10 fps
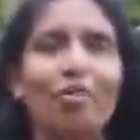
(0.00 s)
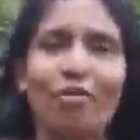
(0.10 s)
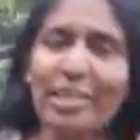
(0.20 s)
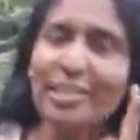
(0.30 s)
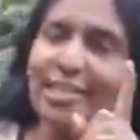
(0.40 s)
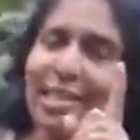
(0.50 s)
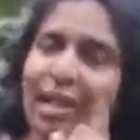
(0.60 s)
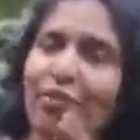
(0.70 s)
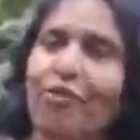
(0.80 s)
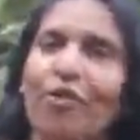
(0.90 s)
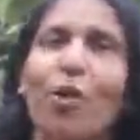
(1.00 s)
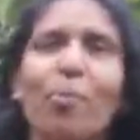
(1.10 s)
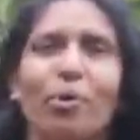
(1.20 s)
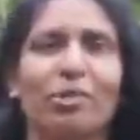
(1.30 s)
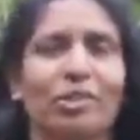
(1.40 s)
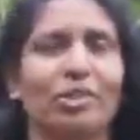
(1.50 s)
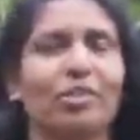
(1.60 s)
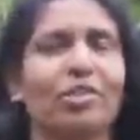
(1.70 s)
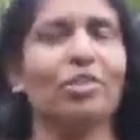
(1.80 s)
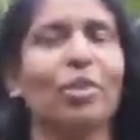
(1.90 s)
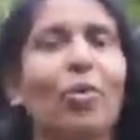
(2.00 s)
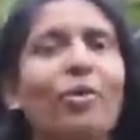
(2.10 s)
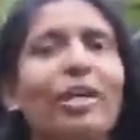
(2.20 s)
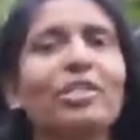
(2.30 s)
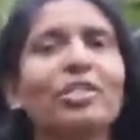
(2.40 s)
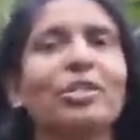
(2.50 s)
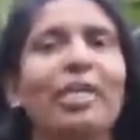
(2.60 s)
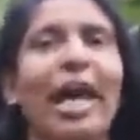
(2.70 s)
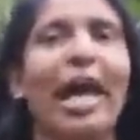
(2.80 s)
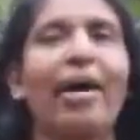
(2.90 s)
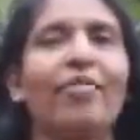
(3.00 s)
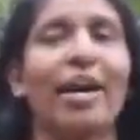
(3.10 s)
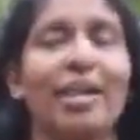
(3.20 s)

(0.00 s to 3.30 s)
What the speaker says: First and foremost, your story should have